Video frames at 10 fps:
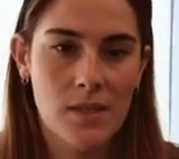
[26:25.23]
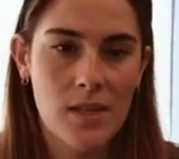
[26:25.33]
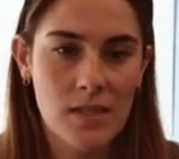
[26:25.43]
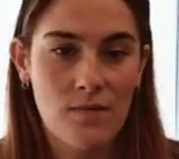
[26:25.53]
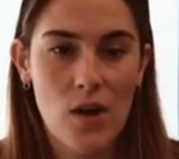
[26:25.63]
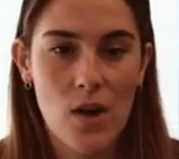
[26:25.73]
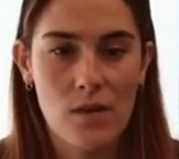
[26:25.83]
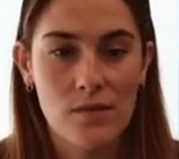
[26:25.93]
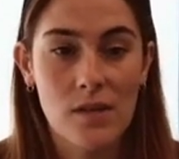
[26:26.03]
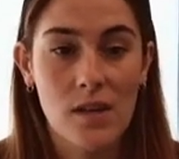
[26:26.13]
this
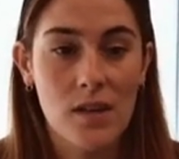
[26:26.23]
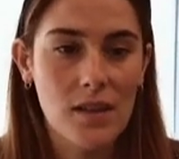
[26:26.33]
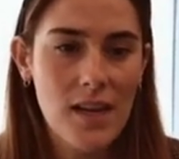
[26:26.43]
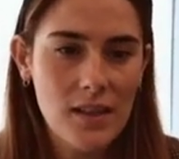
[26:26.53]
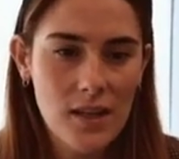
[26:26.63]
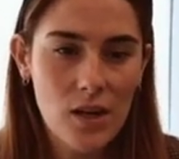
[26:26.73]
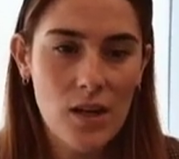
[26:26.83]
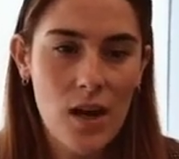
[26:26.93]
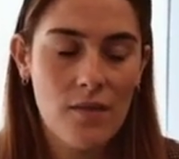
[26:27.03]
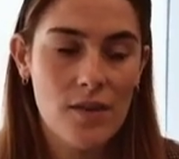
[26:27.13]
involves the
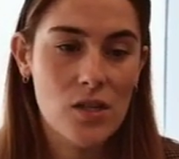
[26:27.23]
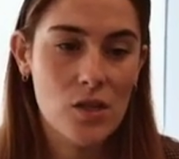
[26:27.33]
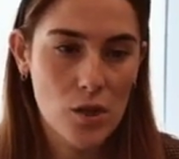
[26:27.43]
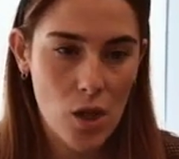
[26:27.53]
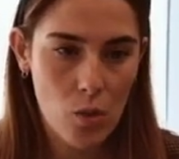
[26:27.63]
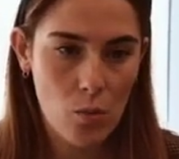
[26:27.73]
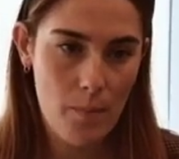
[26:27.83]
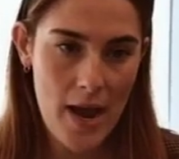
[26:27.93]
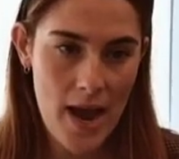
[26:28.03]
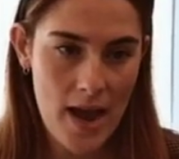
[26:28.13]
likelihood of a slower
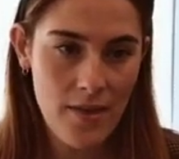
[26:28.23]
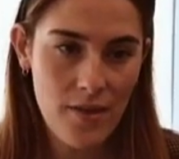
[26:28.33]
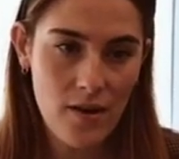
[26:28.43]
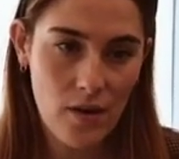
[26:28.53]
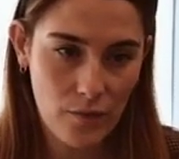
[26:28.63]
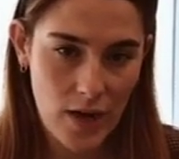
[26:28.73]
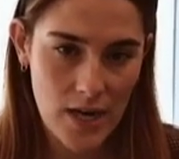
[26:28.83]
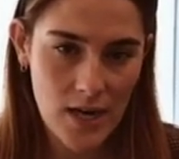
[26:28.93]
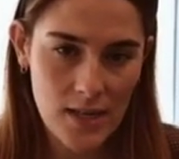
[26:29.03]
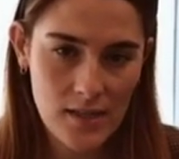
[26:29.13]
path of
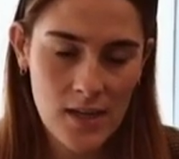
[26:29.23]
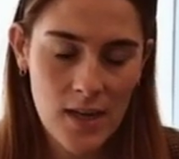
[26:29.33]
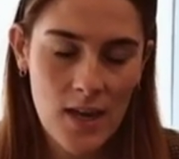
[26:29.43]
rate cuts,